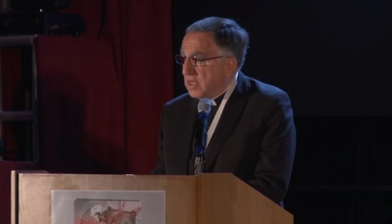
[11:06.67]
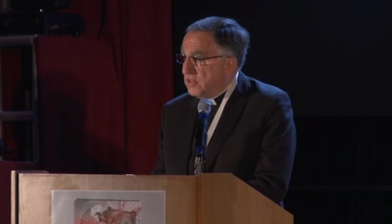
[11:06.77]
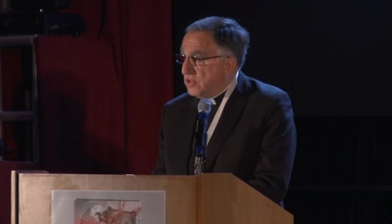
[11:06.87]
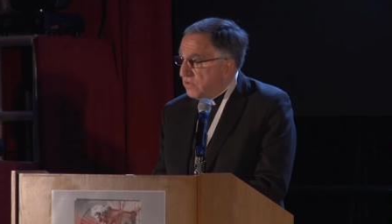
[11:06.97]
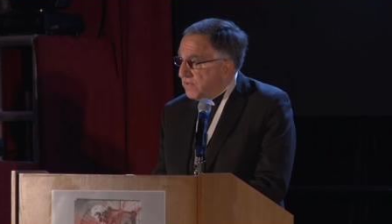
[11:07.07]

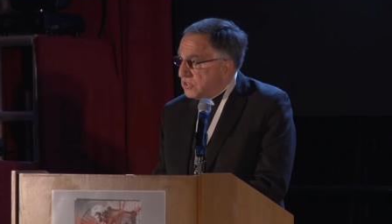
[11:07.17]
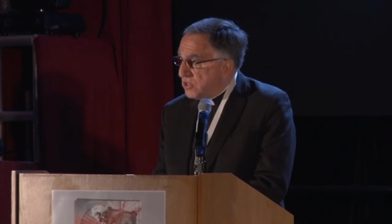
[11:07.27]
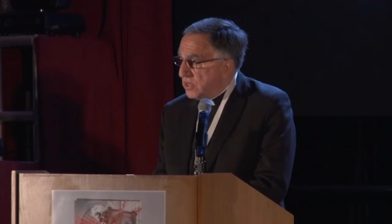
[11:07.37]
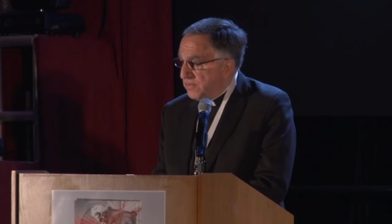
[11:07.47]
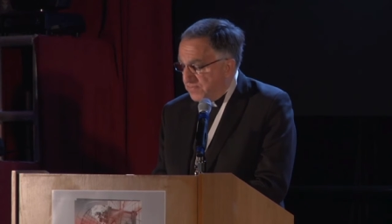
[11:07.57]
the
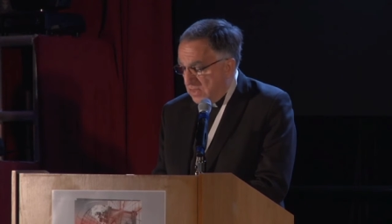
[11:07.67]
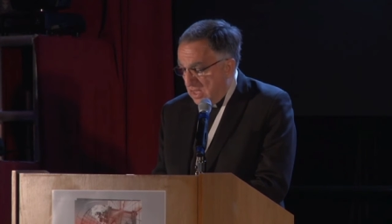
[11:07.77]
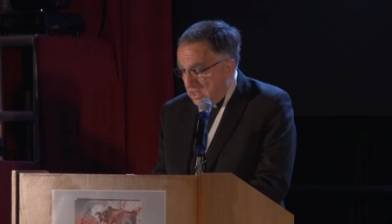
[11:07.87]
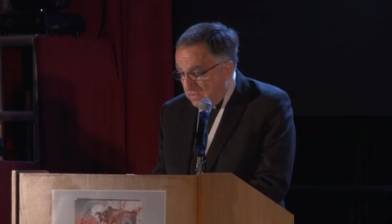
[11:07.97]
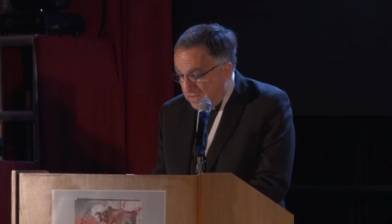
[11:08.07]
division,
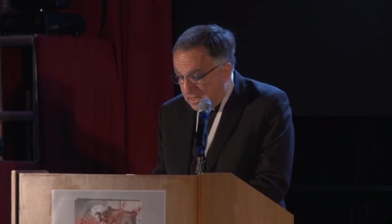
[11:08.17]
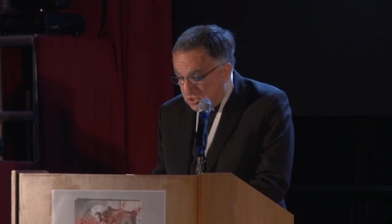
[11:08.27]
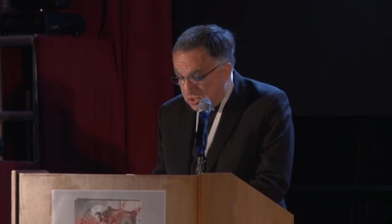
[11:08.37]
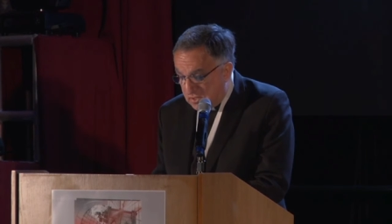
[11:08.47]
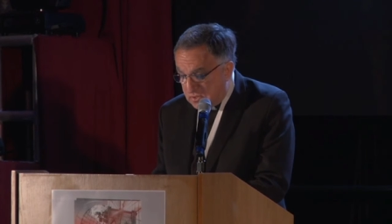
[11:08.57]
the
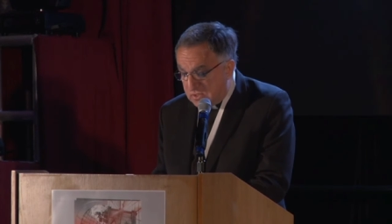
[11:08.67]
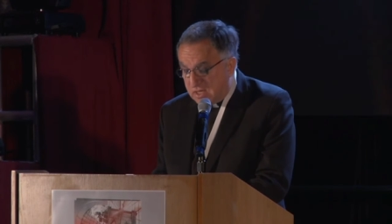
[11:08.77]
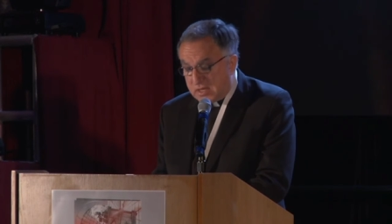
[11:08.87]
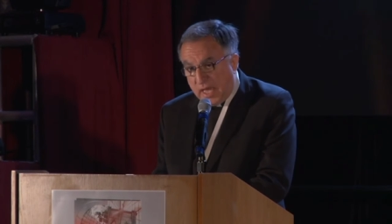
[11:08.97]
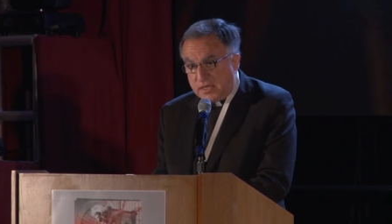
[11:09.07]
vengeance, the
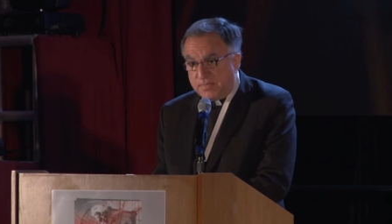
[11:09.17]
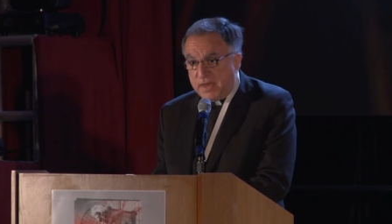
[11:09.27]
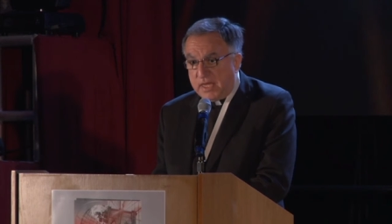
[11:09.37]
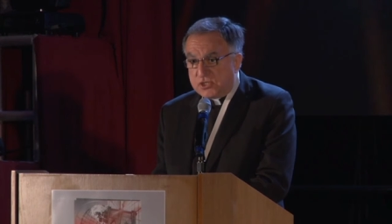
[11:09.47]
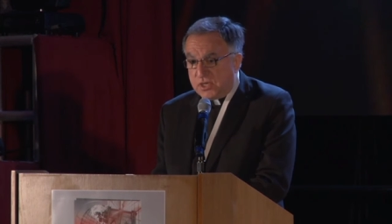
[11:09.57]

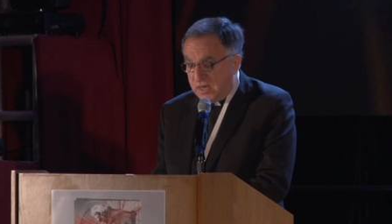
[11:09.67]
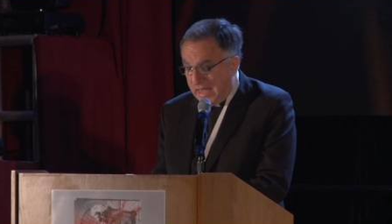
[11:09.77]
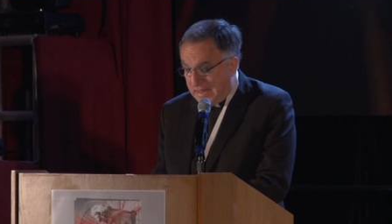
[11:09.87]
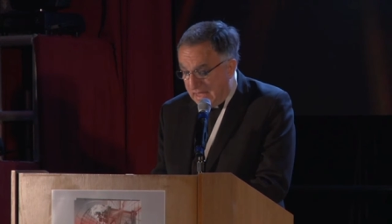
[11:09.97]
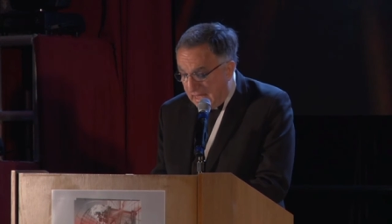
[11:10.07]
condemnation,
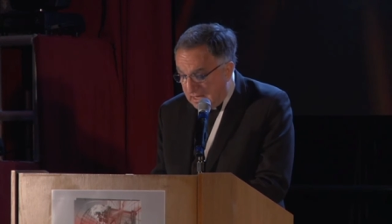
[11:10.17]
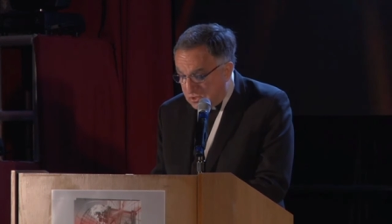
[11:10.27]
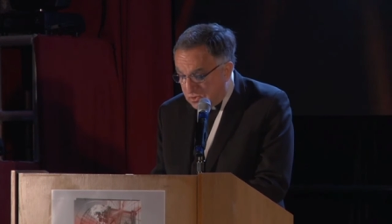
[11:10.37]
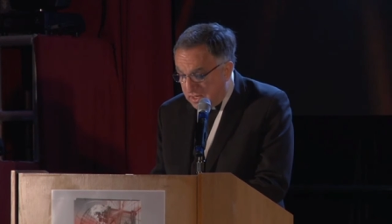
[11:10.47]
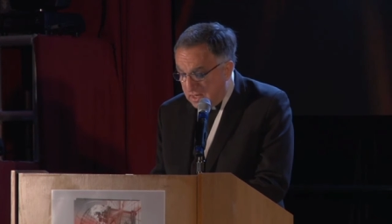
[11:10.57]
and the
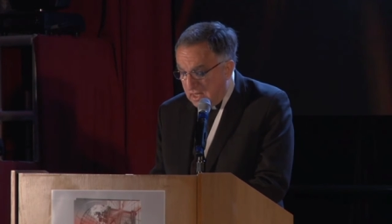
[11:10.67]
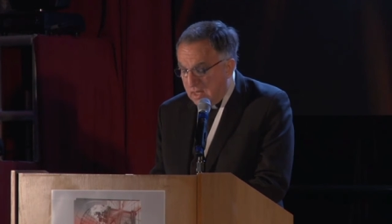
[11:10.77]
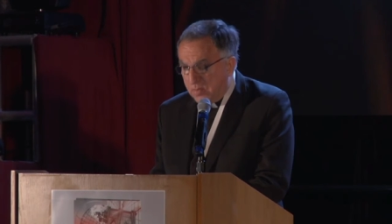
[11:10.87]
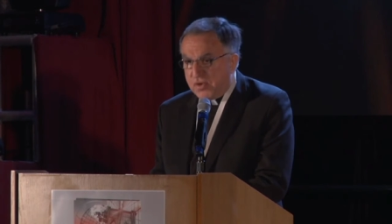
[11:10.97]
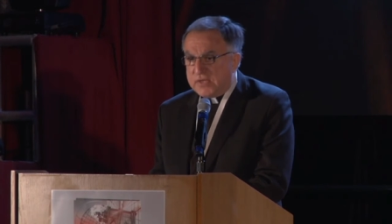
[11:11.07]
hatred
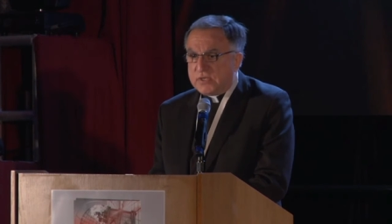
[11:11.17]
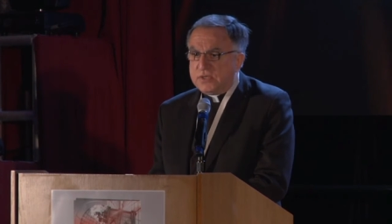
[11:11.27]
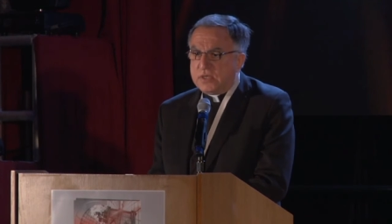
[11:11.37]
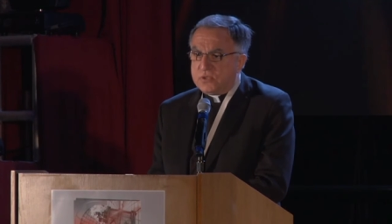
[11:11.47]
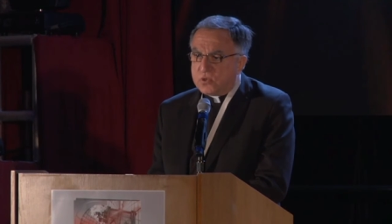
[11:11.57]

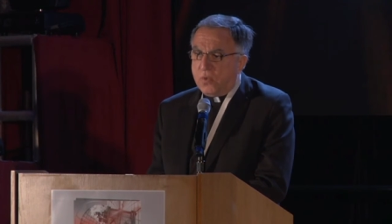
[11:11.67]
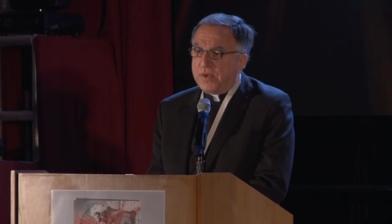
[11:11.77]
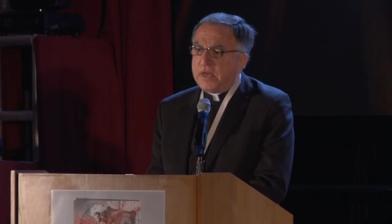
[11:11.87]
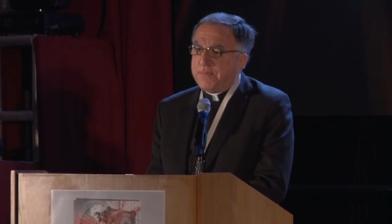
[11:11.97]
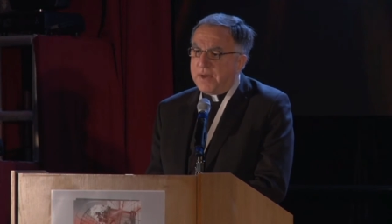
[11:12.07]
present in so
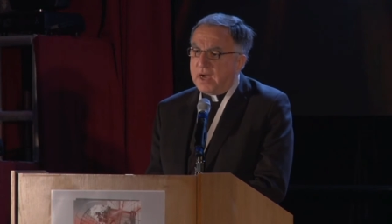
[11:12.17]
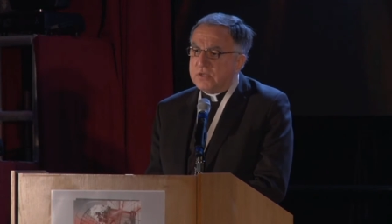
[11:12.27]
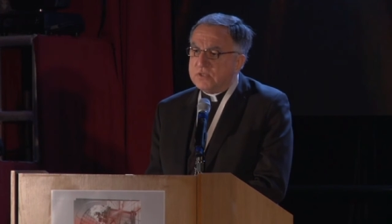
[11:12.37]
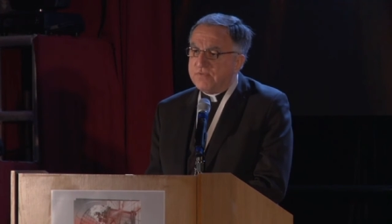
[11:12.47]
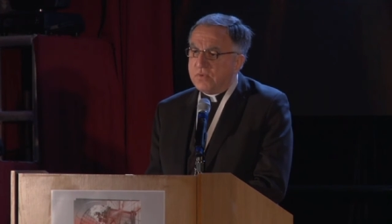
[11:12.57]
many
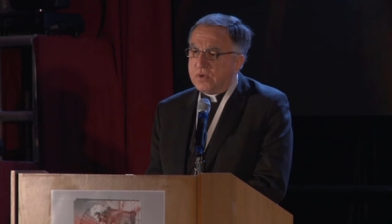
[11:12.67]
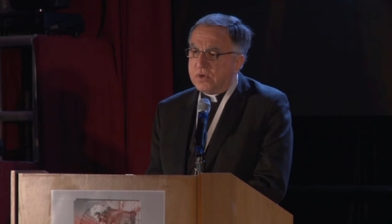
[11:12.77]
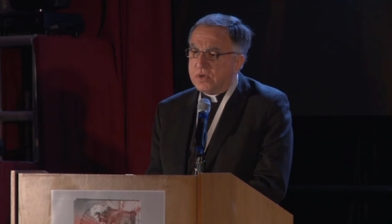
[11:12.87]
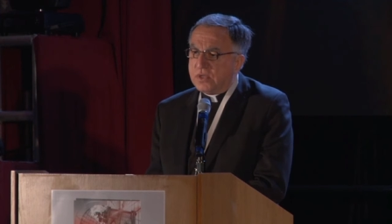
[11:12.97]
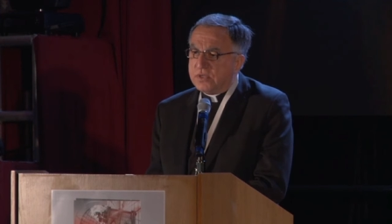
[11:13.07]
parts of the
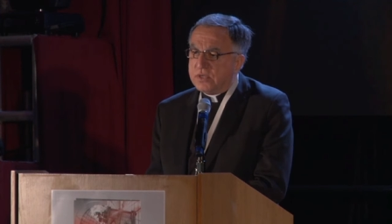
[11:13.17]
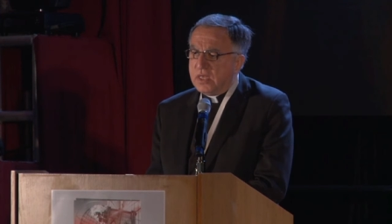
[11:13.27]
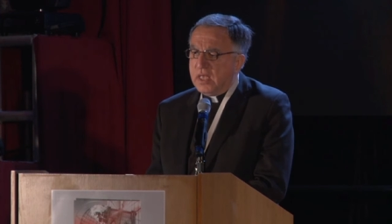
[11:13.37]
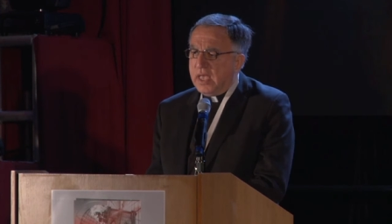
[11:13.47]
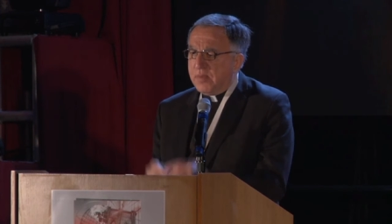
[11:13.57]
world
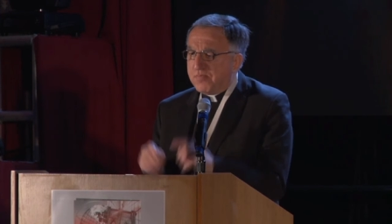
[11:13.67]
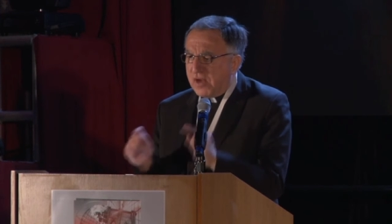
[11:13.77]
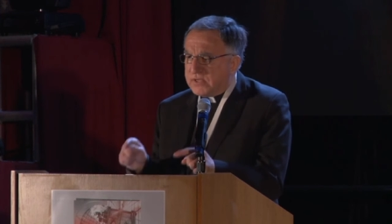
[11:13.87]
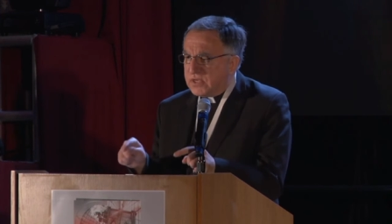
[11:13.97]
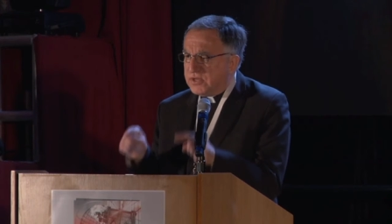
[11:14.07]
and
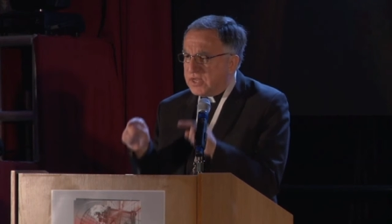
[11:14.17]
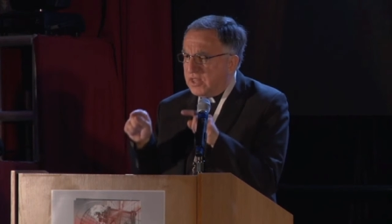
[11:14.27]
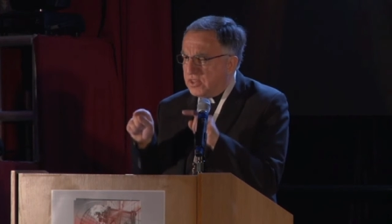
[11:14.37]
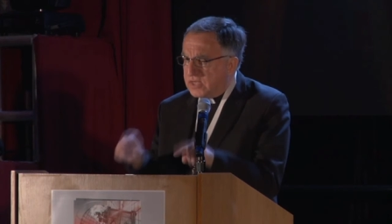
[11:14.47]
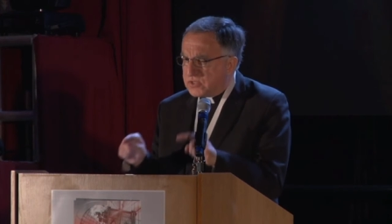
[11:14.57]
present
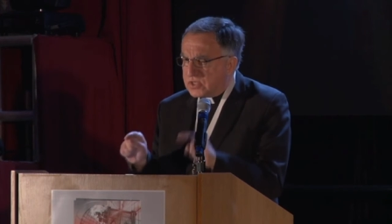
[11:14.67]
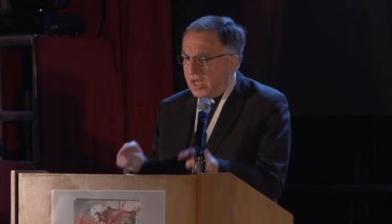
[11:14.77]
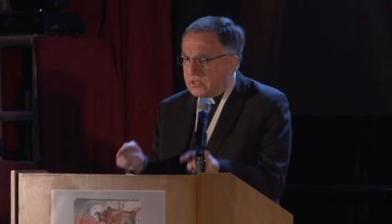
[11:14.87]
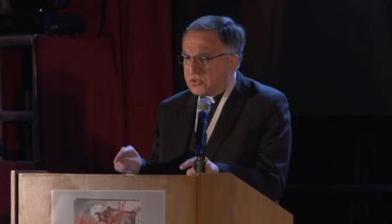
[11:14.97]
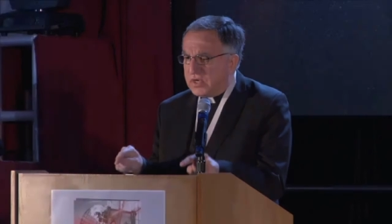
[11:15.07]
in this
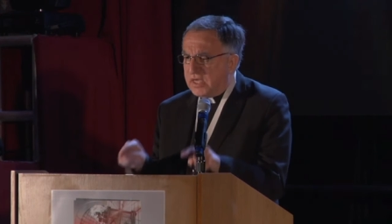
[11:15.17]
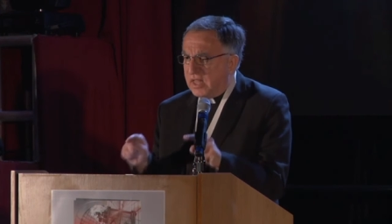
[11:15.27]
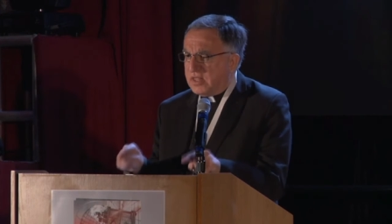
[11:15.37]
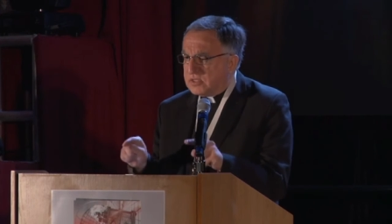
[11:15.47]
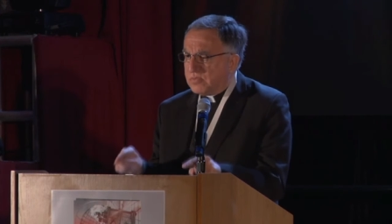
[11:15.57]
country
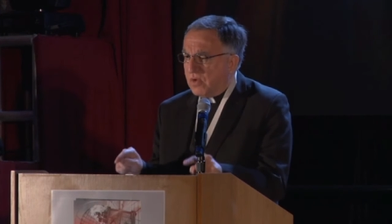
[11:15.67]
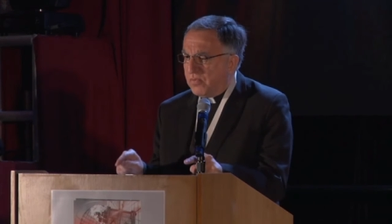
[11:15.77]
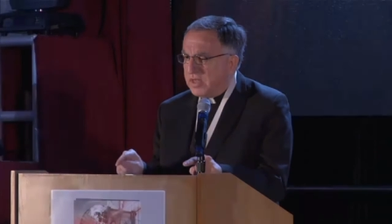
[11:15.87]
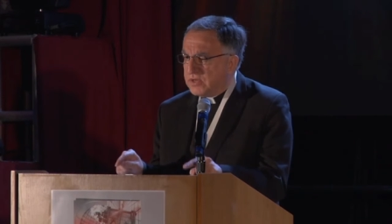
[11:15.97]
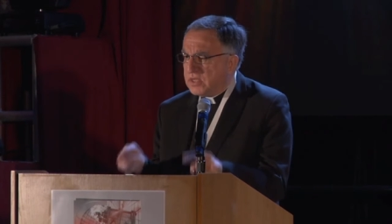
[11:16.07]
at this
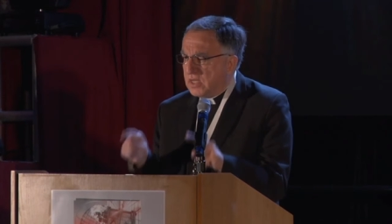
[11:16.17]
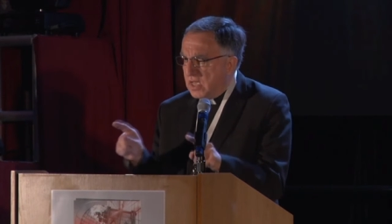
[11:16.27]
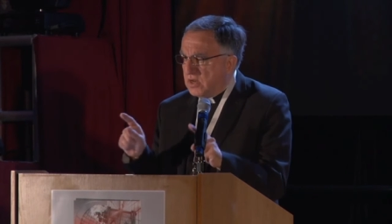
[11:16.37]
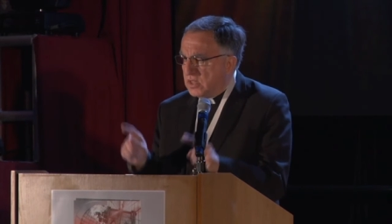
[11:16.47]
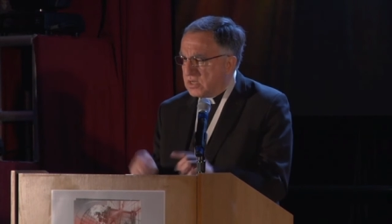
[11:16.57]
moment
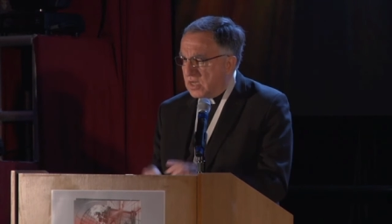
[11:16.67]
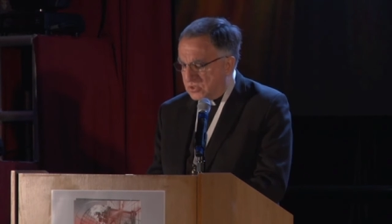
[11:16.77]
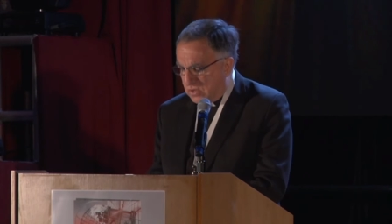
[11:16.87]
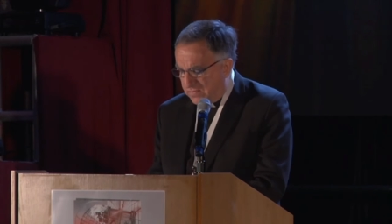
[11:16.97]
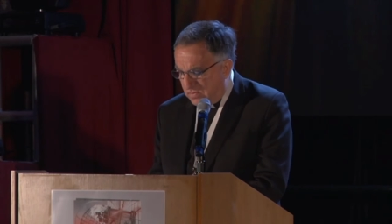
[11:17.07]
and in the
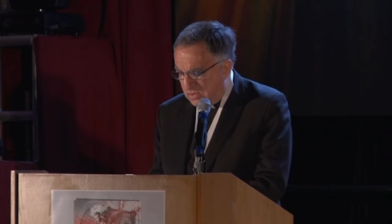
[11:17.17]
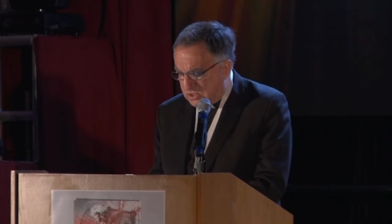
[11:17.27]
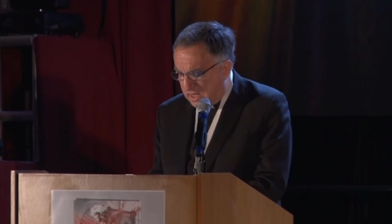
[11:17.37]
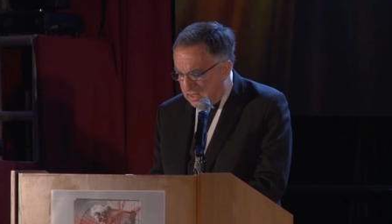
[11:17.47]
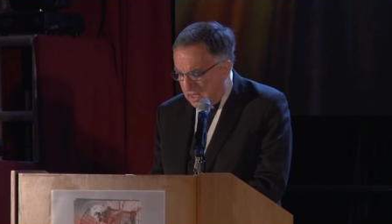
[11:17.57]
country from which
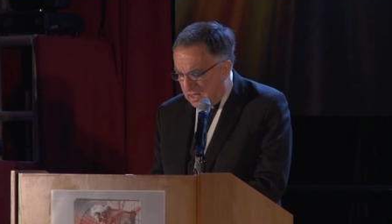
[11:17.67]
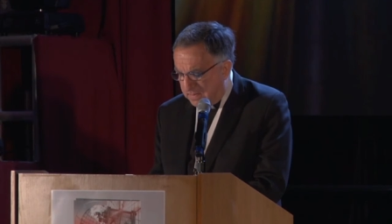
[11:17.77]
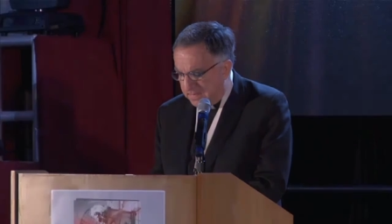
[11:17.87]
I come.